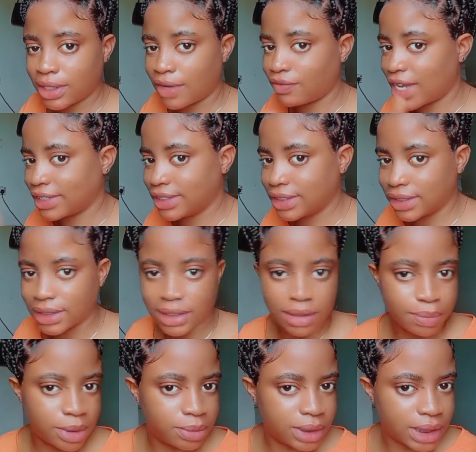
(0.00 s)
I did the
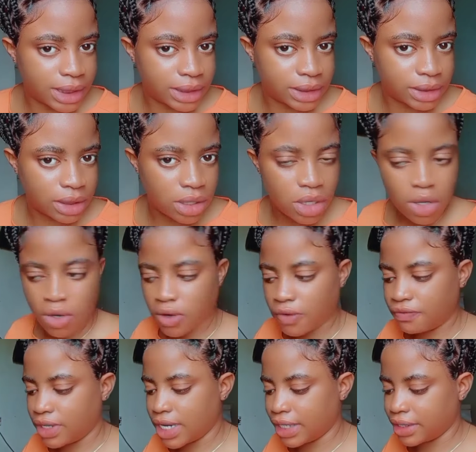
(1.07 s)
baby hairs
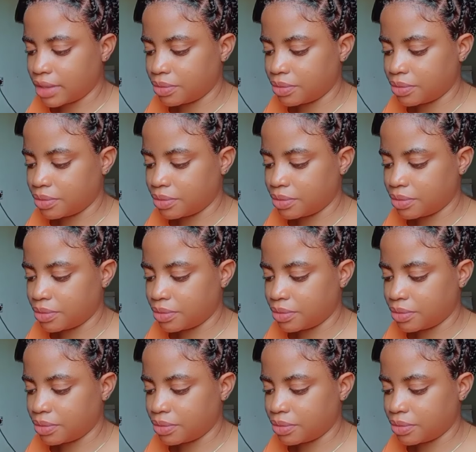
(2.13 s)
offline.